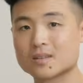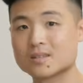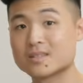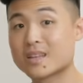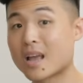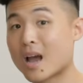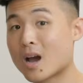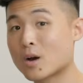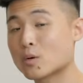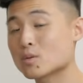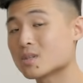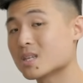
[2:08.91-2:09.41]

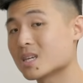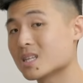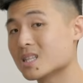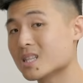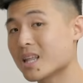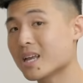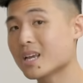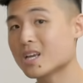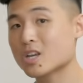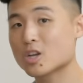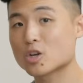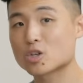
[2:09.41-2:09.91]
Now to
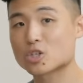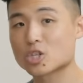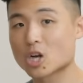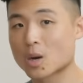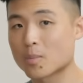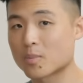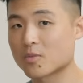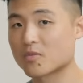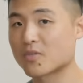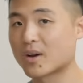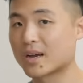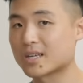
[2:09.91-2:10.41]
link your
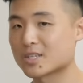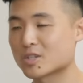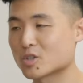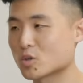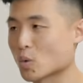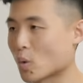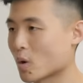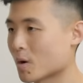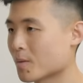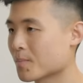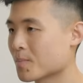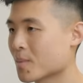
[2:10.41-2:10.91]
Shopify
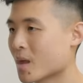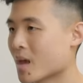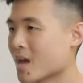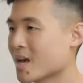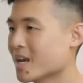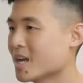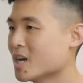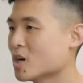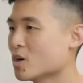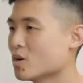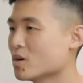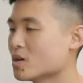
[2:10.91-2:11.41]
store.
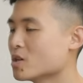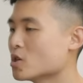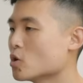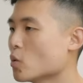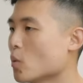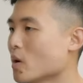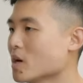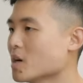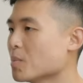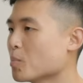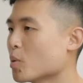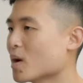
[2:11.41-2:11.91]
Here, you'll
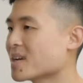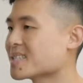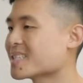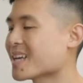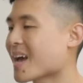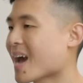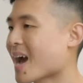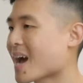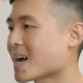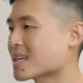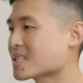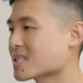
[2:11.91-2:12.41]
want to press
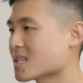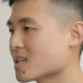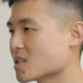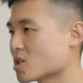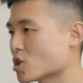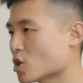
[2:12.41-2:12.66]
Access